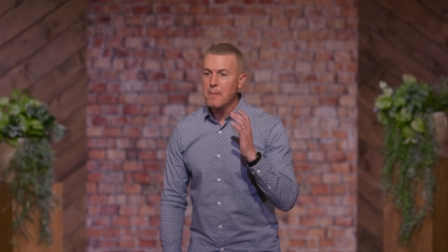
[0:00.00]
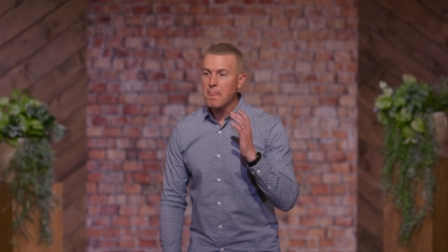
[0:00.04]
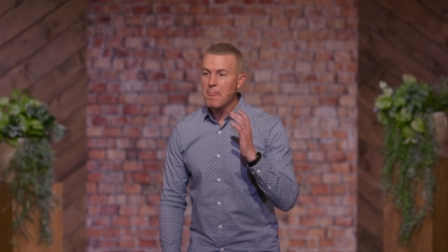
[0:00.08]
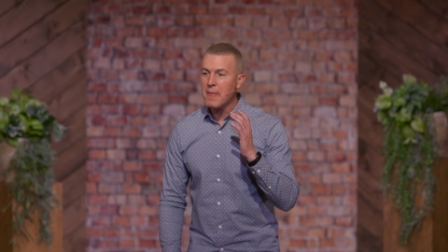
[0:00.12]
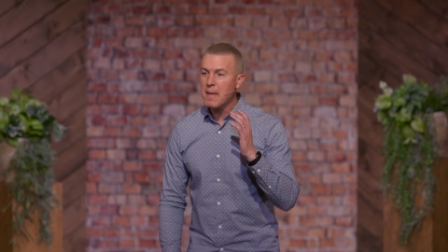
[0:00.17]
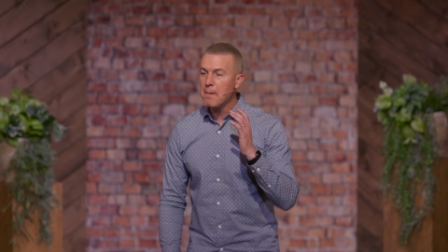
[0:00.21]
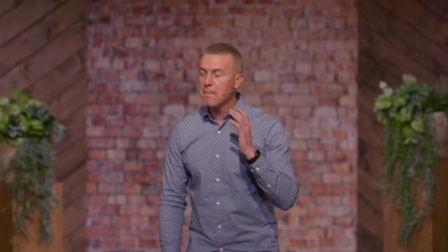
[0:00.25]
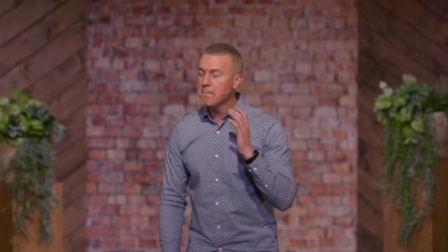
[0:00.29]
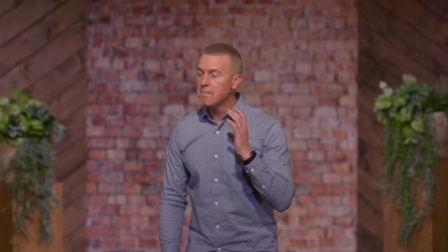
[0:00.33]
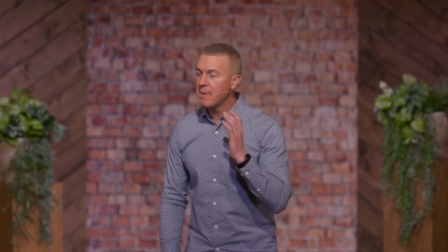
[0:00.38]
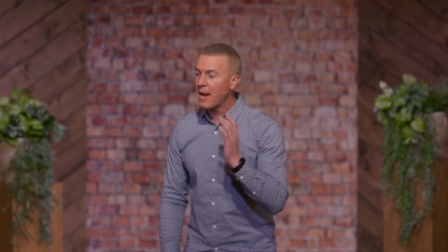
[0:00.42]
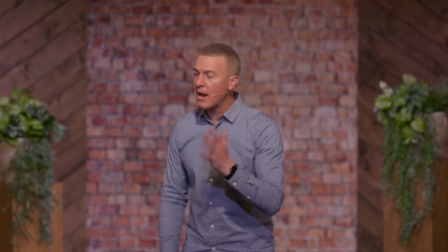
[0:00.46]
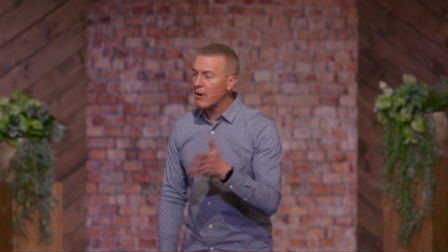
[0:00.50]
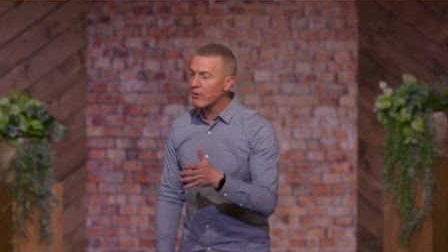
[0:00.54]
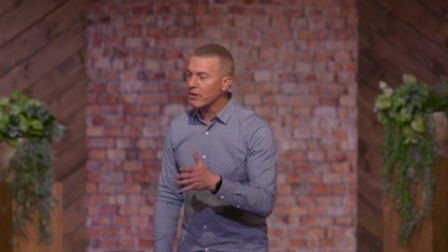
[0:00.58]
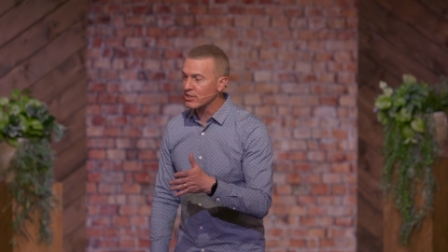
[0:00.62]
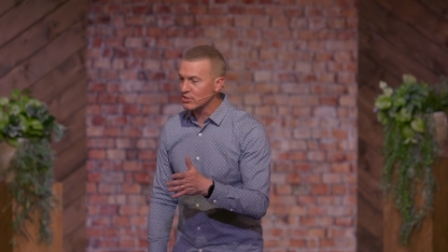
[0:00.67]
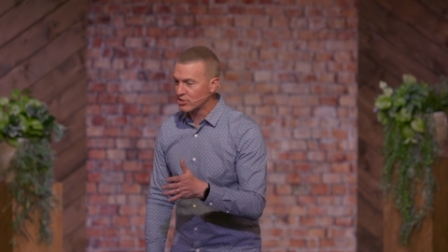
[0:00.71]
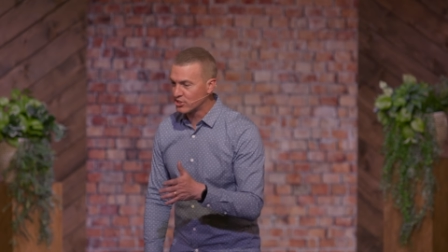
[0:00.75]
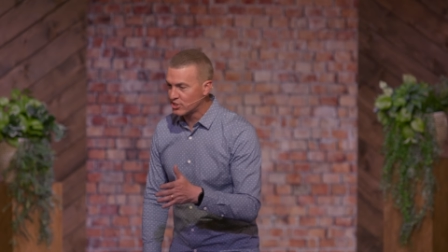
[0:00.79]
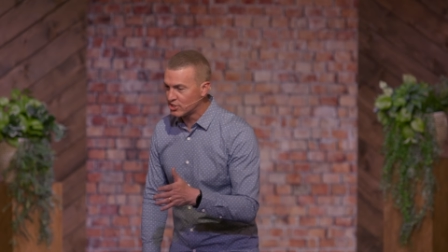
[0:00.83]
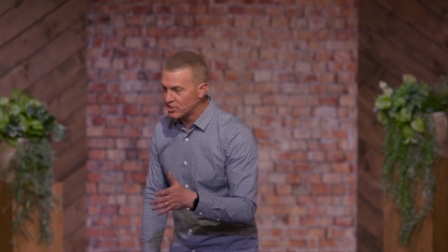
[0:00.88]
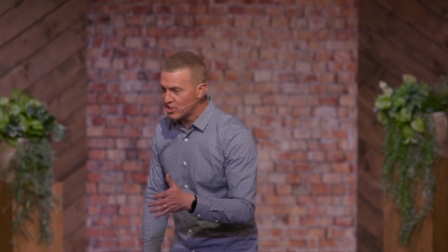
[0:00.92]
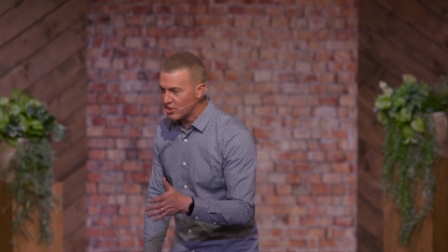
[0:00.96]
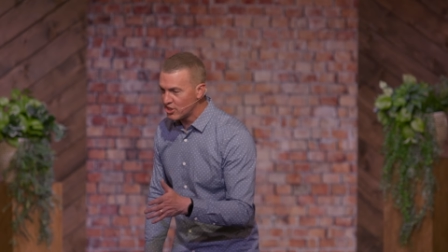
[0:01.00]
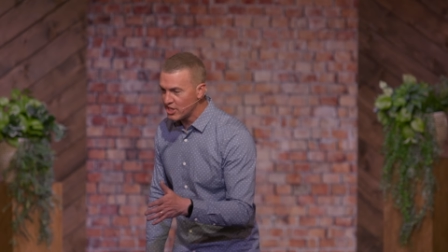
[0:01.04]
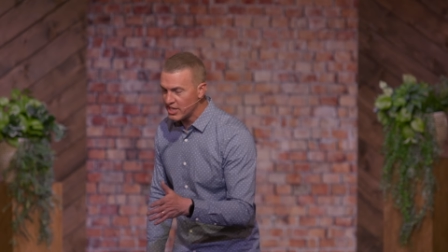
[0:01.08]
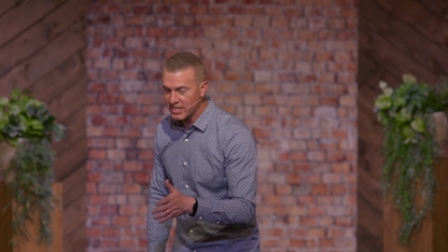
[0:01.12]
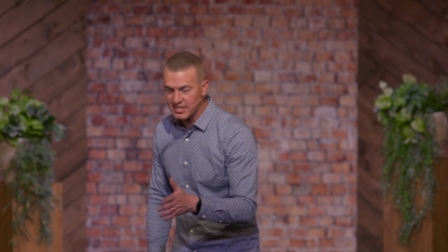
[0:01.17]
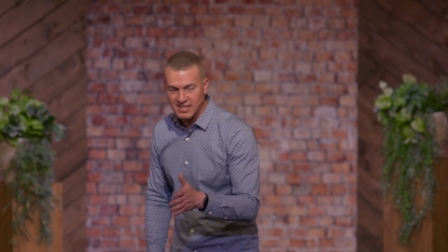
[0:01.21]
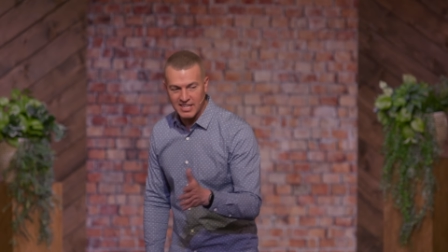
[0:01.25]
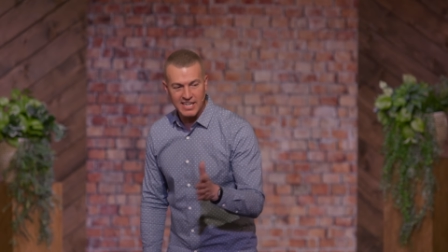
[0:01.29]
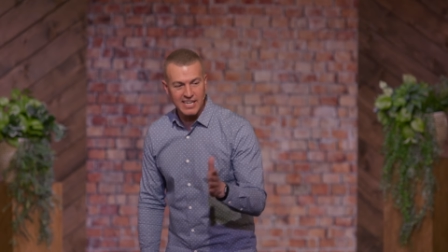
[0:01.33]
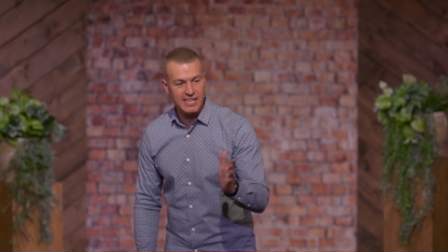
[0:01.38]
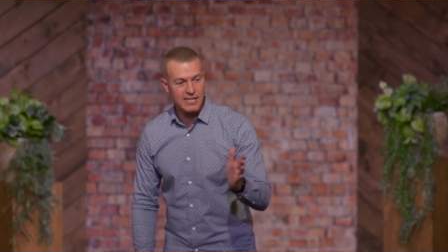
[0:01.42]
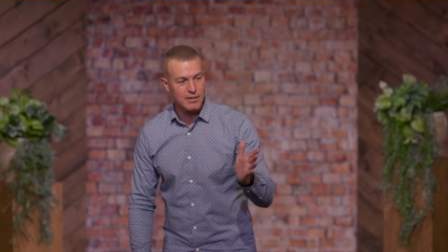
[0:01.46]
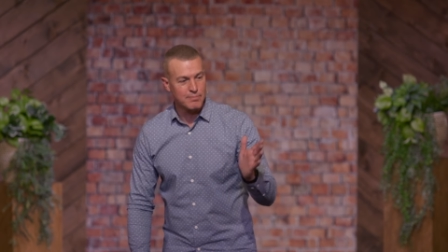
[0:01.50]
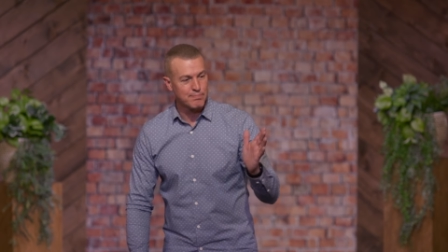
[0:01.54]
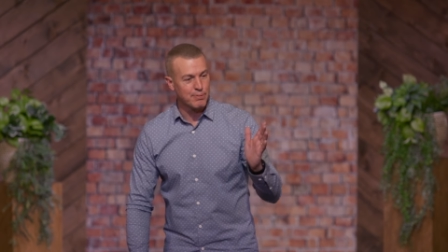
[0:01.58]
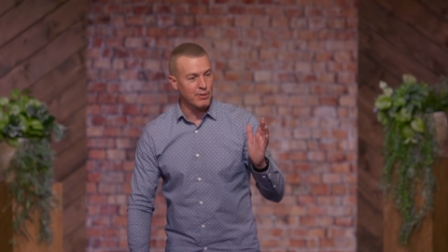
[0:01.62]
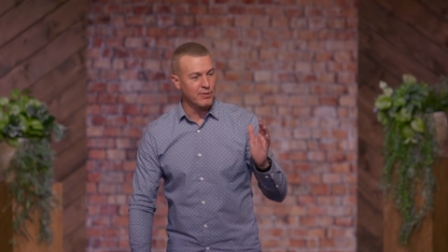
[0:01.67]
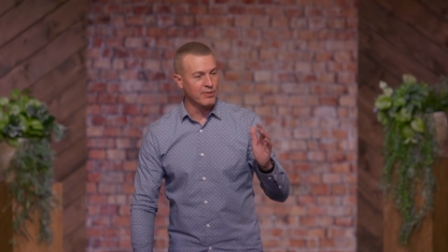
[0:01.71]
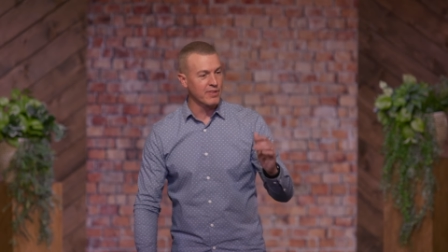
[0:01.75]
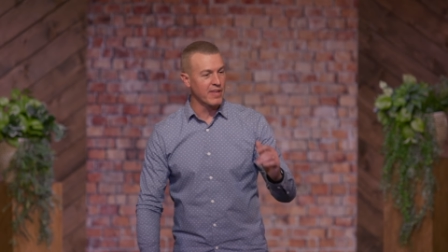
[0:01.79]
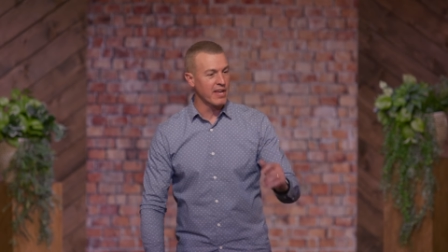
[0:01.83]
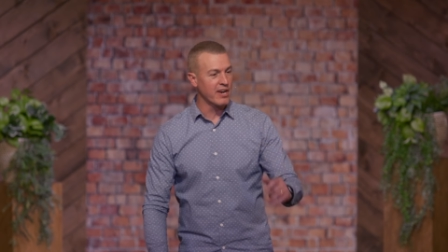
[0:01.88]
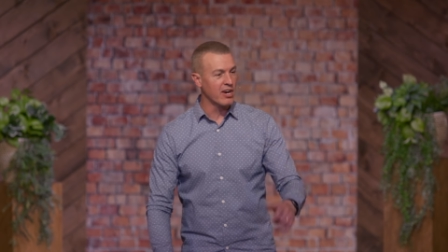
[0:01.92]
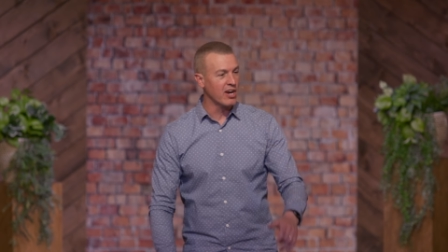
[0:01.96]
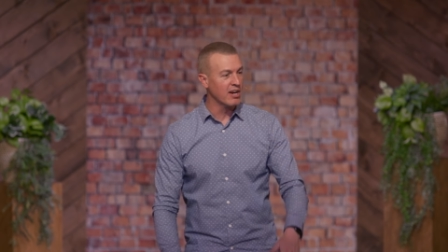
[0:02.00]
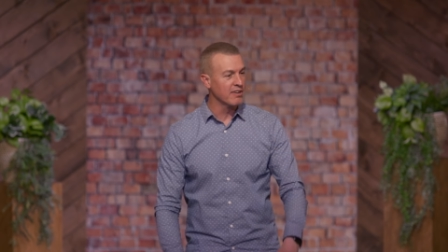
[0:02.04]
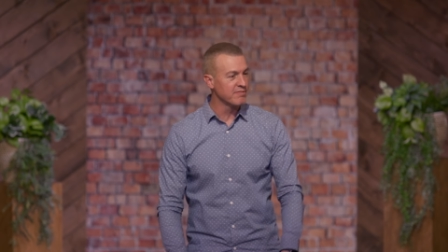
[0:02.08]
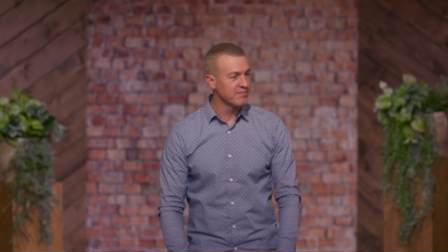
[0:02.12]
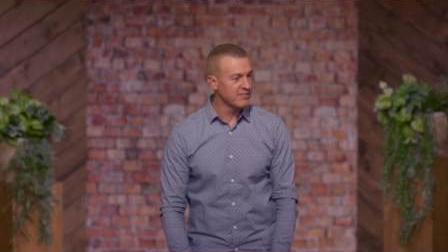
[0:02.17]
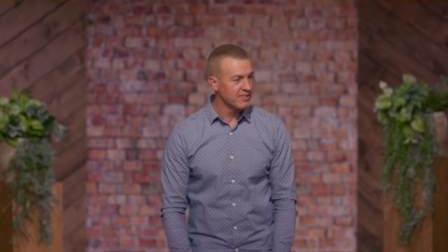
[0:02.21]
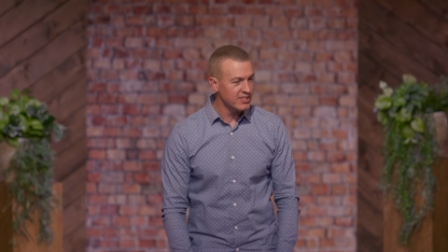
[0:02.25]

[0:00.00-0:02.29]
embarrassed to think that he could pull that off.